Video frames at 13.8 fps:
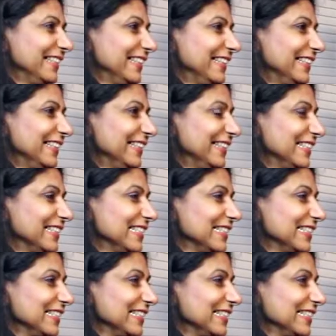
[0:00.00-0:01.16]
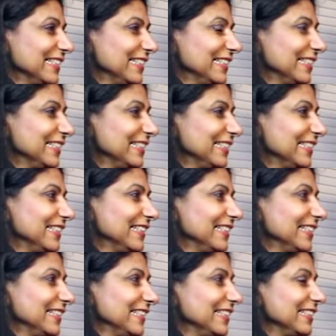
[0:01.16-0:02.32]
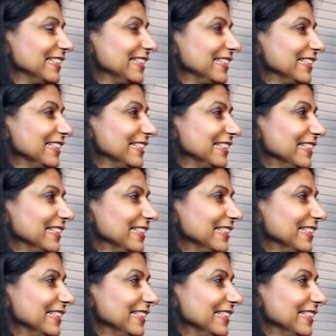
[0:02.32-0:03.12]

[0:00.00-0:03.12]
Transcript: (not speaking)